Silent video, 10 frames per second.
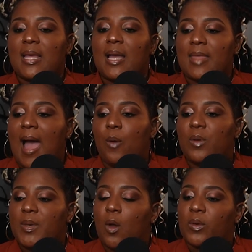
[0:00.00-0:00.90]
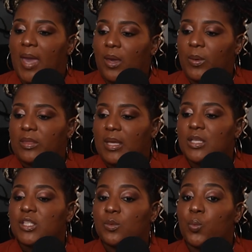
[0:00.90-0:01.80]
think that I would be okay with it.
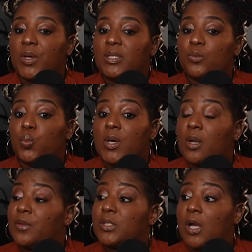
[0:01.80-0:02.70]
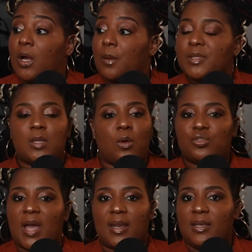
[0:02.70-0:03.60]
It's just what are the terms? Don't
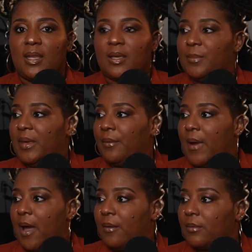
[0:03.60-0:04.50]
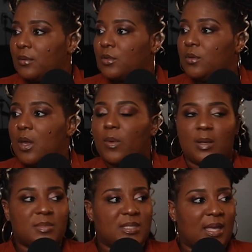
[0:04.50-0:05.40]
try to dick me around. You get what
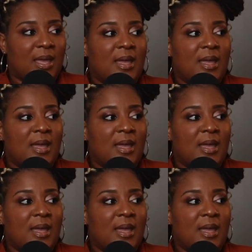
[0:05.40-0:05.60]
I'm saying?